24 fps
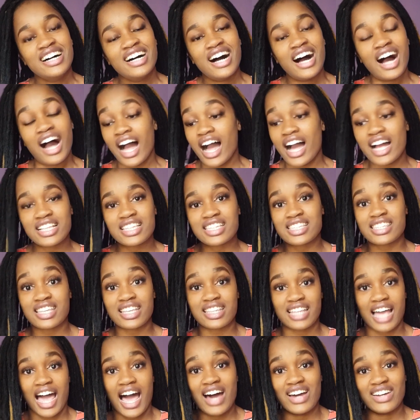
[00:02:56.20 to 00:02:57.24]
I had to sit
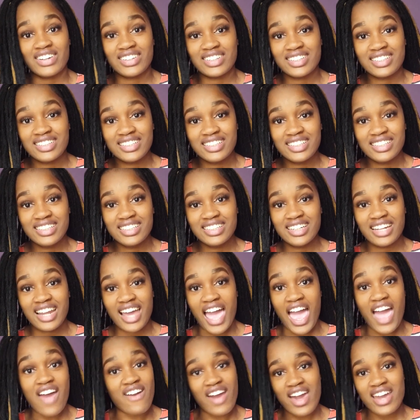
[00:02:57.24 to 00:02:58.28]
down
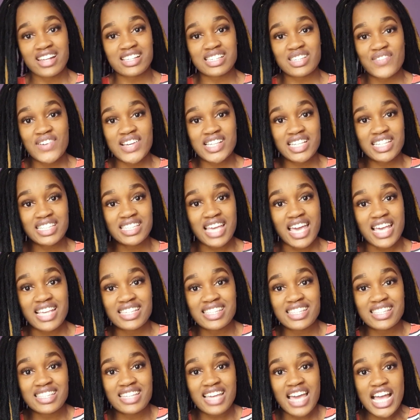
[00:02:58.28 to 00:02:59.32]
and write a semester test.
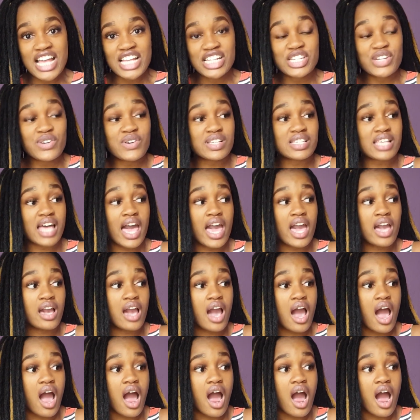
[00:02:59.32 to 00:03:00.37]
And she was like,
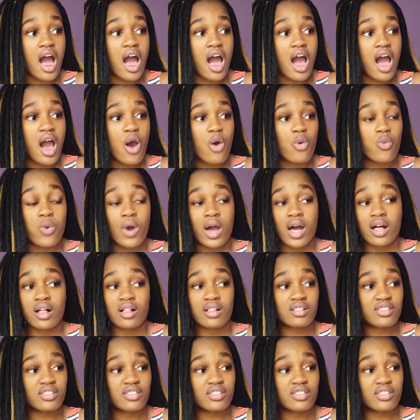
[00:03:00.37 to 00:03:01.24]
"Well,